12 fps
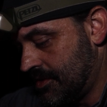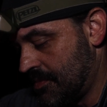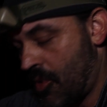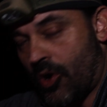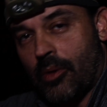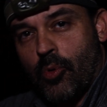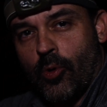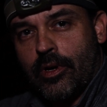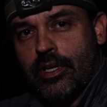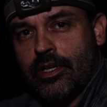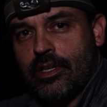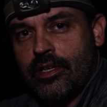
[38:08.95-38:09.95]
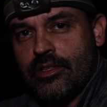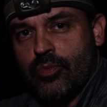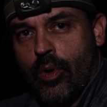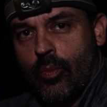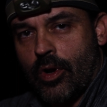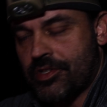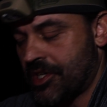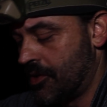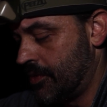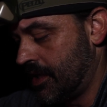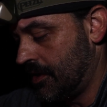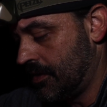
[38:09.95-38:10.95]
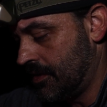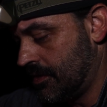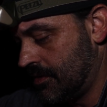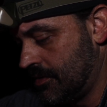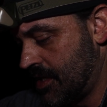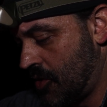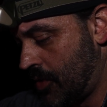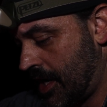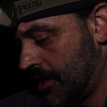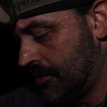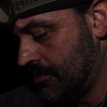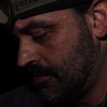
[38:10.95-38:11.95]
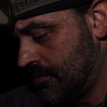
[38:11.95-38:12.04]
tomorrow morning is when we're showing no rain.